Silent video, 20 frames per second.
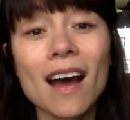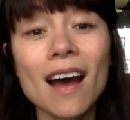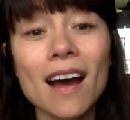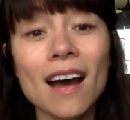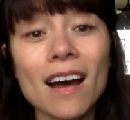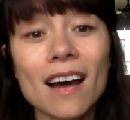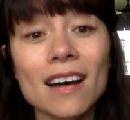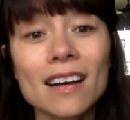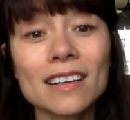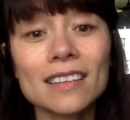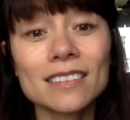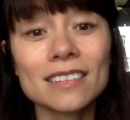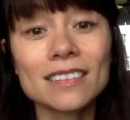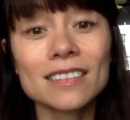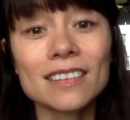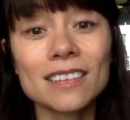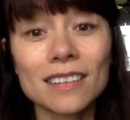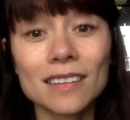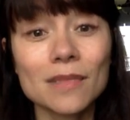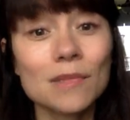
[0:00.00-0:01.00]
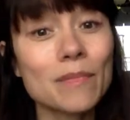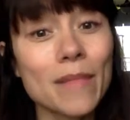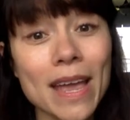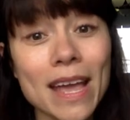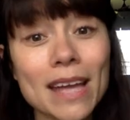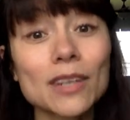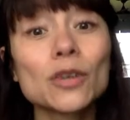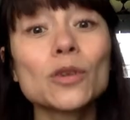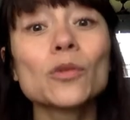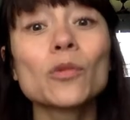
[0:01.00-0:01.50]
Uh, the
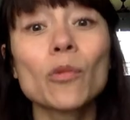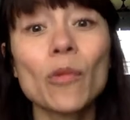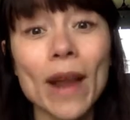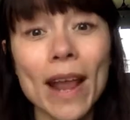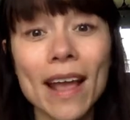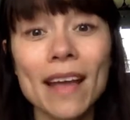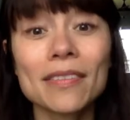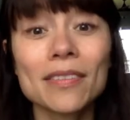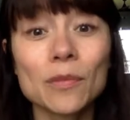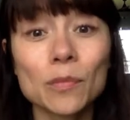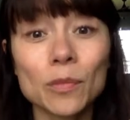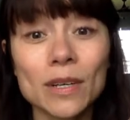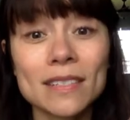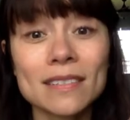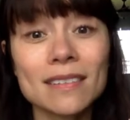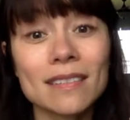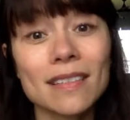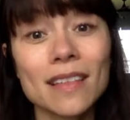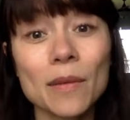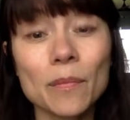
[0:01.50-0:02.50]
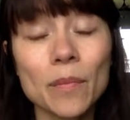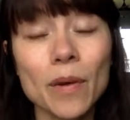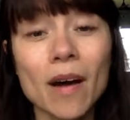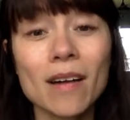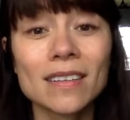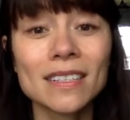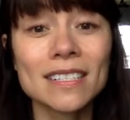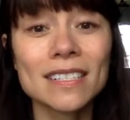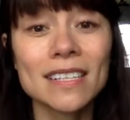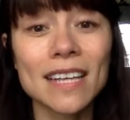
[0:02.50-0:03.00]
man who ran the prison that
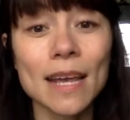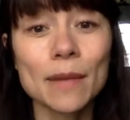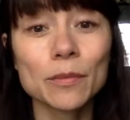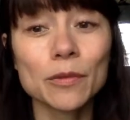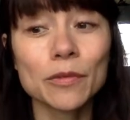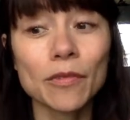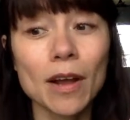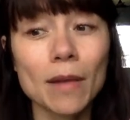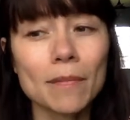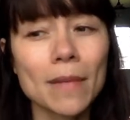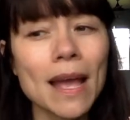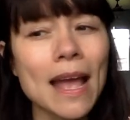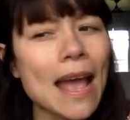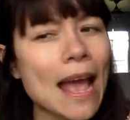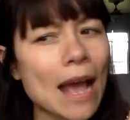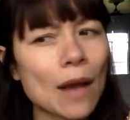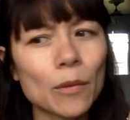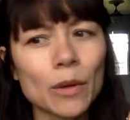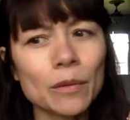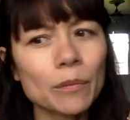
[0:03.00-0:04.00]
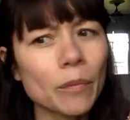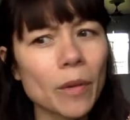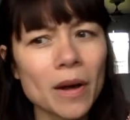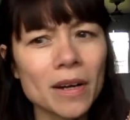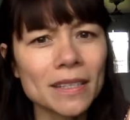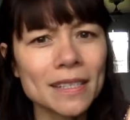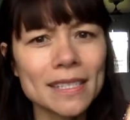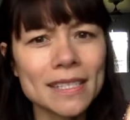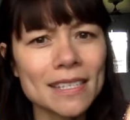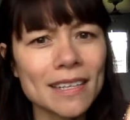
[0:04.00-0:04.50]
Pong escaped from. And when
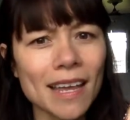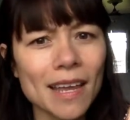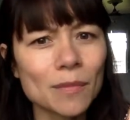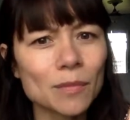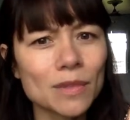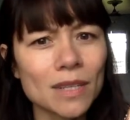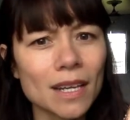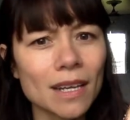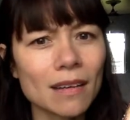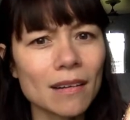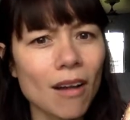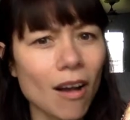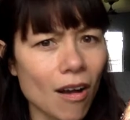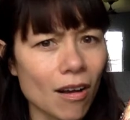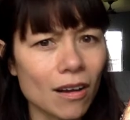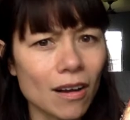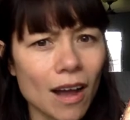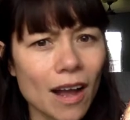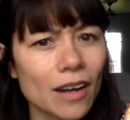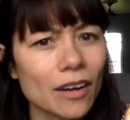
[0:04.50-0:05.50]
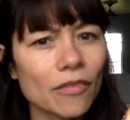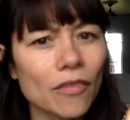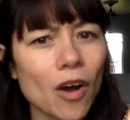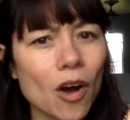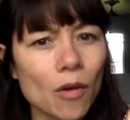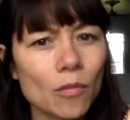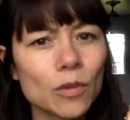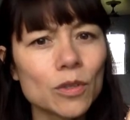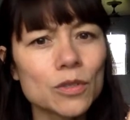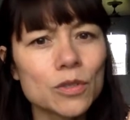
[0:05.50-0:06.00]
Pong escaped, it kind of
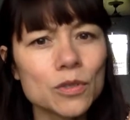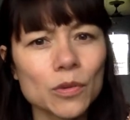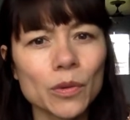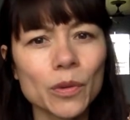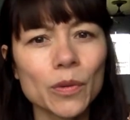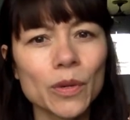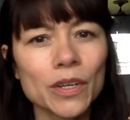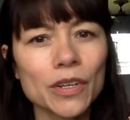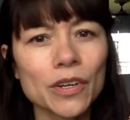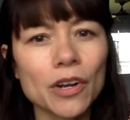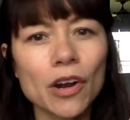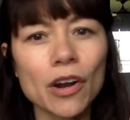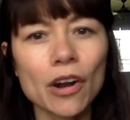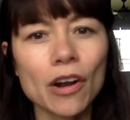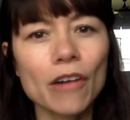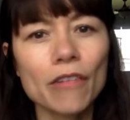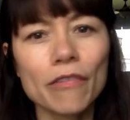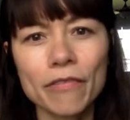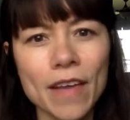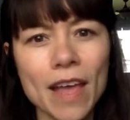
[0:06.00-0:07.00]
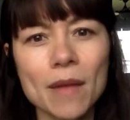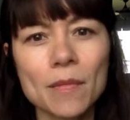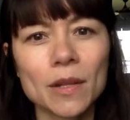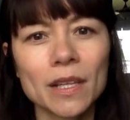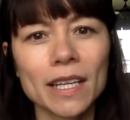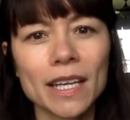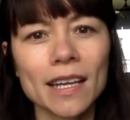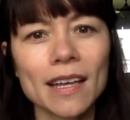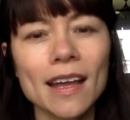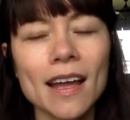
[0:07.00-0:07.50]
almost ruined her
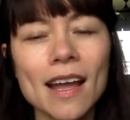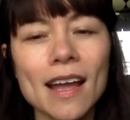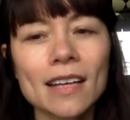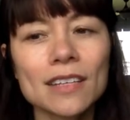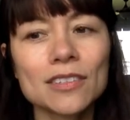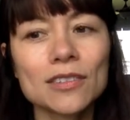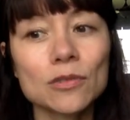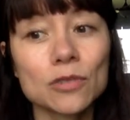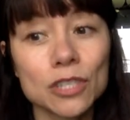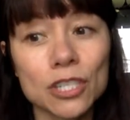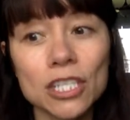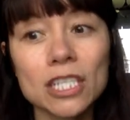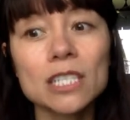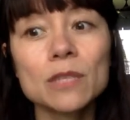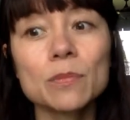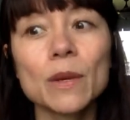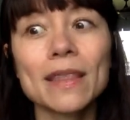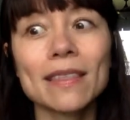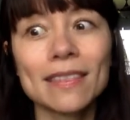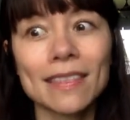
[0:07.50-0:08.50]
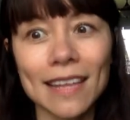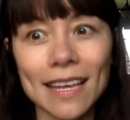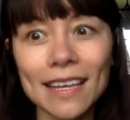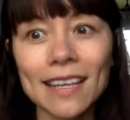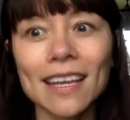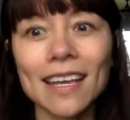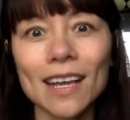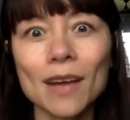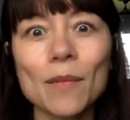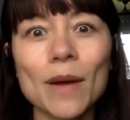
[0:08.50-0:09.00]
family. So she's been
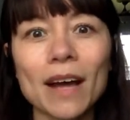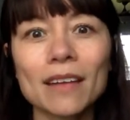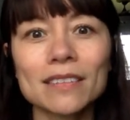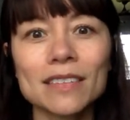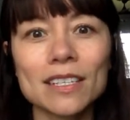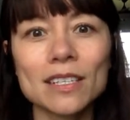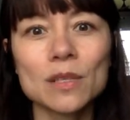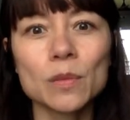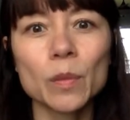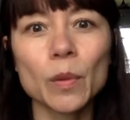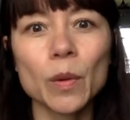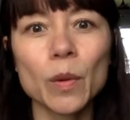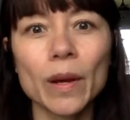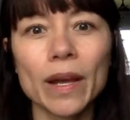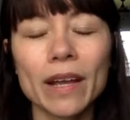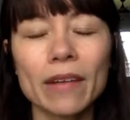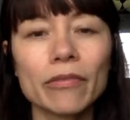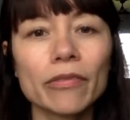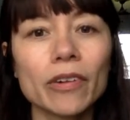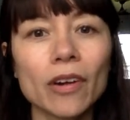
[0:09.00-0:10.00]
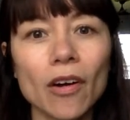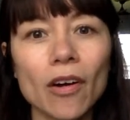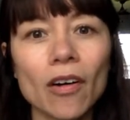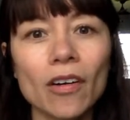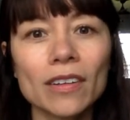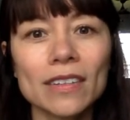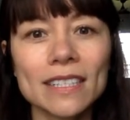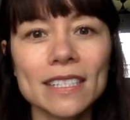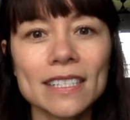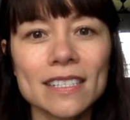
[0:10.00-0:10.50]
thinking about this boy for
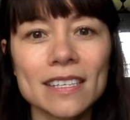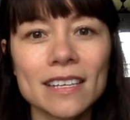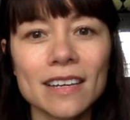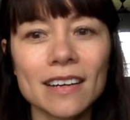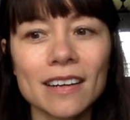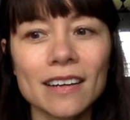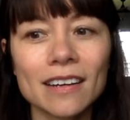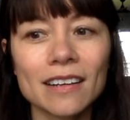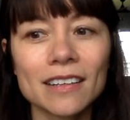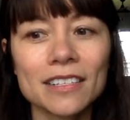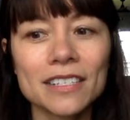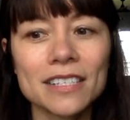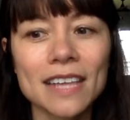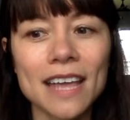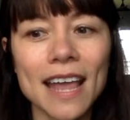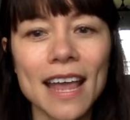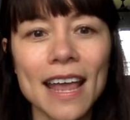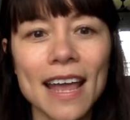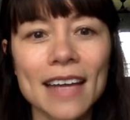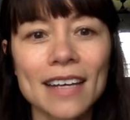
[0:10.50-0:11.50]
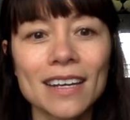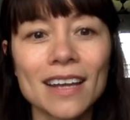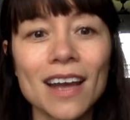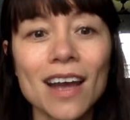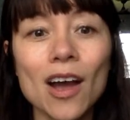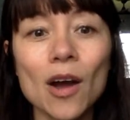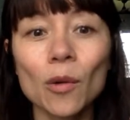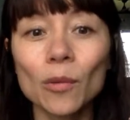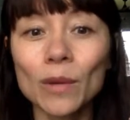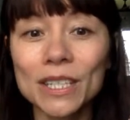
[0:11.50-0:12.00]
all these years, and
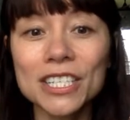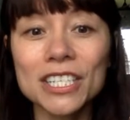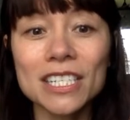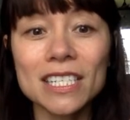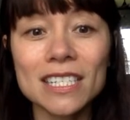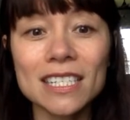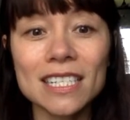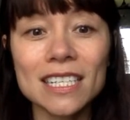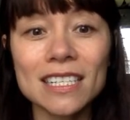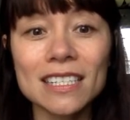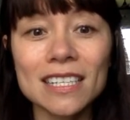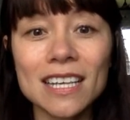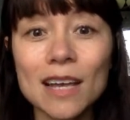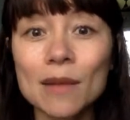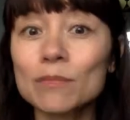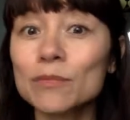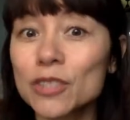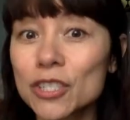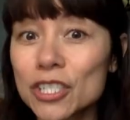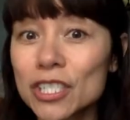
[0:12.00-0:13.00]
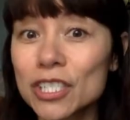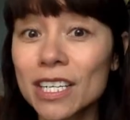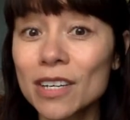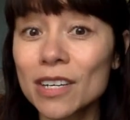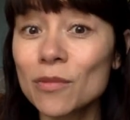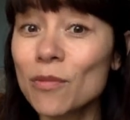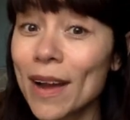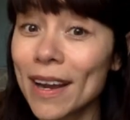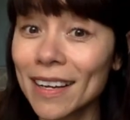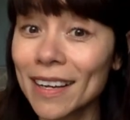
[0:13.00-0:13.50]
when she sees him,
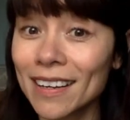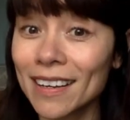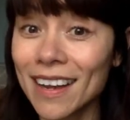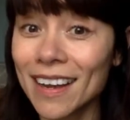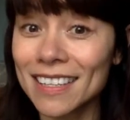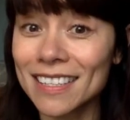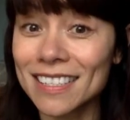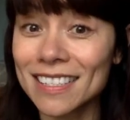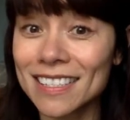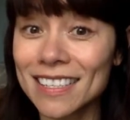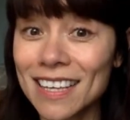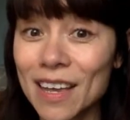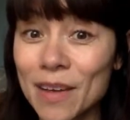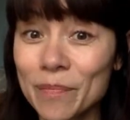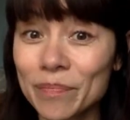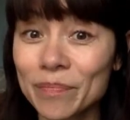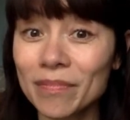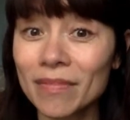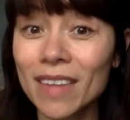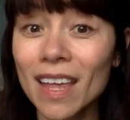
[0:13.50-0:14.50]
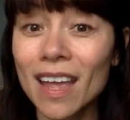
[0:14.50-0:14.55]
she recognizes him.